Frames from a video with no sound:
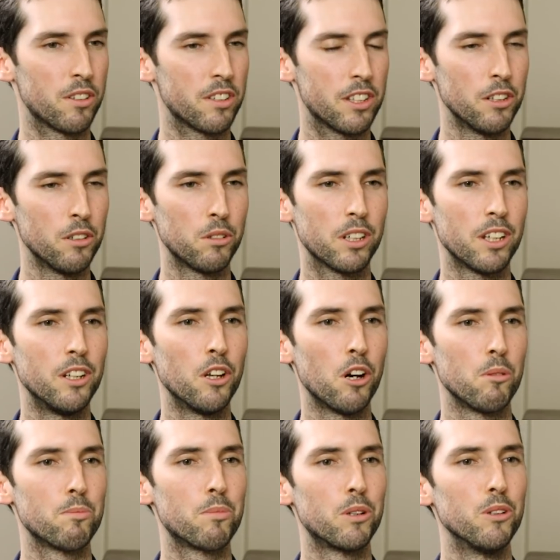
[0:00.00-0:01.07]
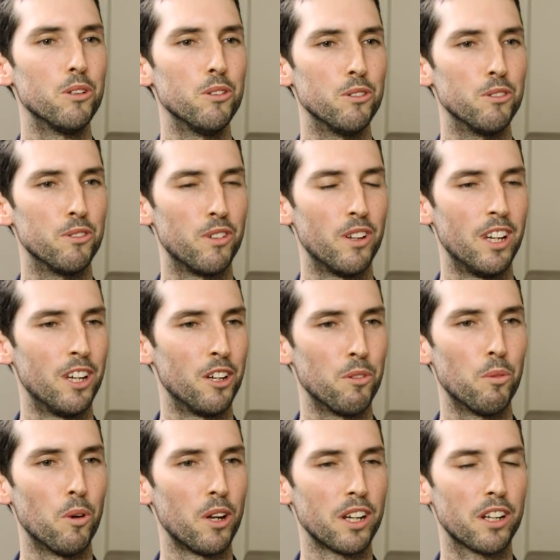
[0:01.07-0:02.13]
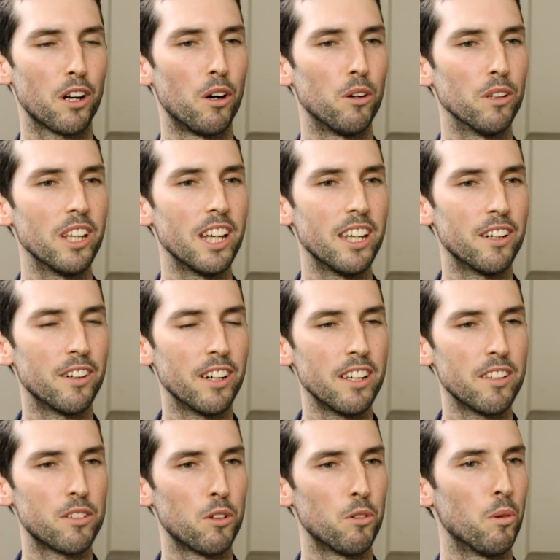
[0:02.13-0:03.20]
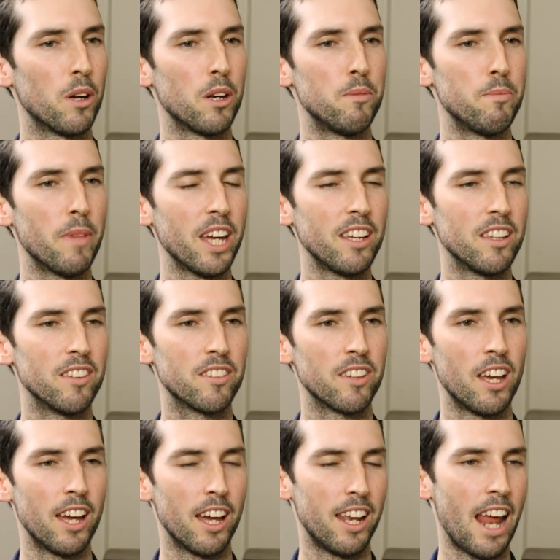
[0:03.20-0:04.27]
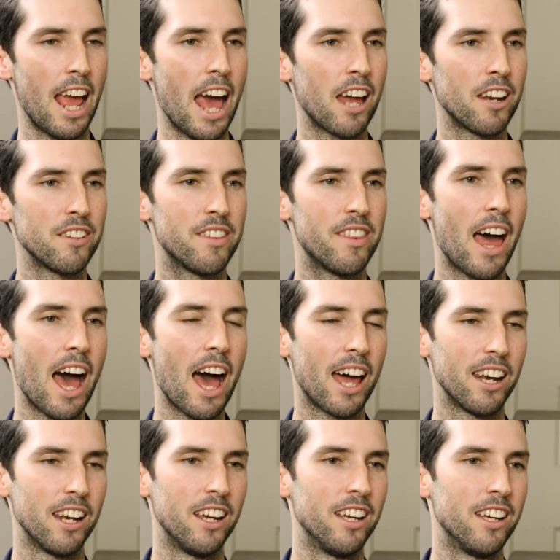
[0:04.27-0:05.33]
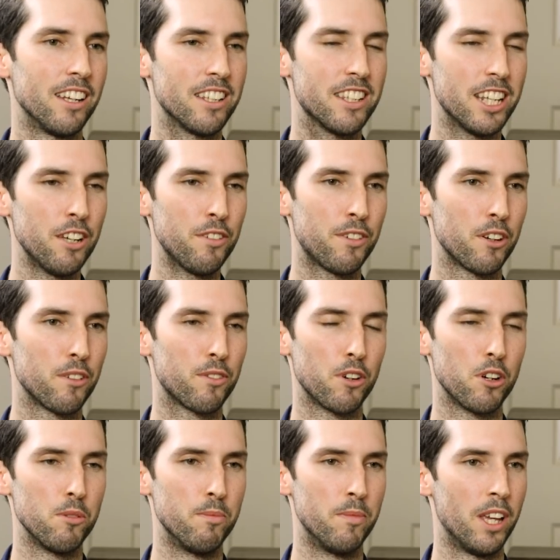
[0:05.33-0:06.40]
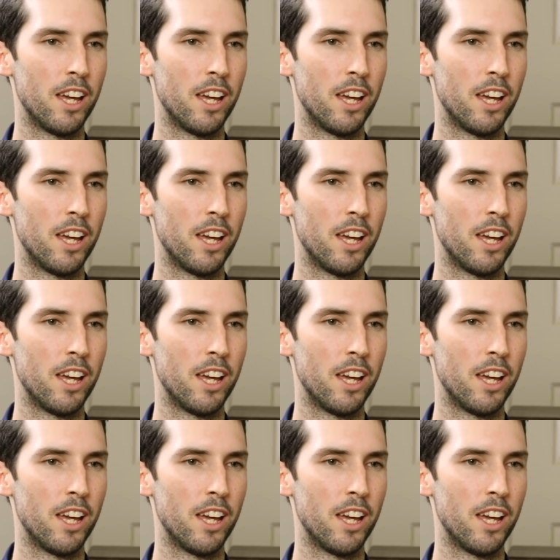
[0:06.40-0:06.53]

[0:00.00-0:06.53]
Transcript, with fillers: still cannot prove what a cult leader is or what it means. And how does that differ from